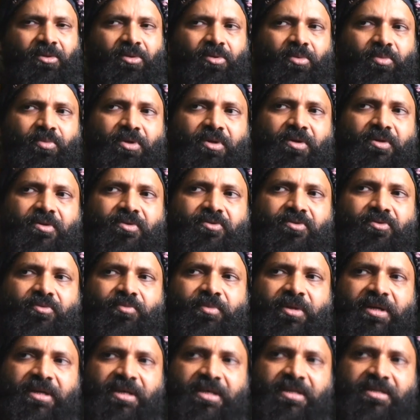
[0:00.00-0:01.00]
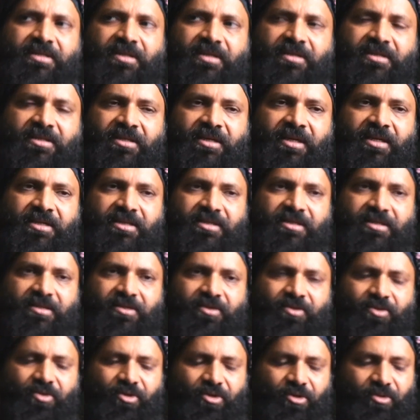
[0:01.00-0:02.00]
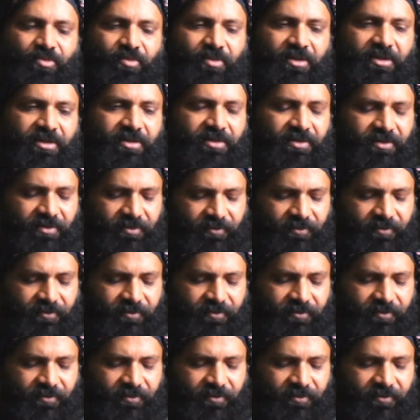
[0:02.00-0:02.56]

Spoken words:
Because of making such things as new normals,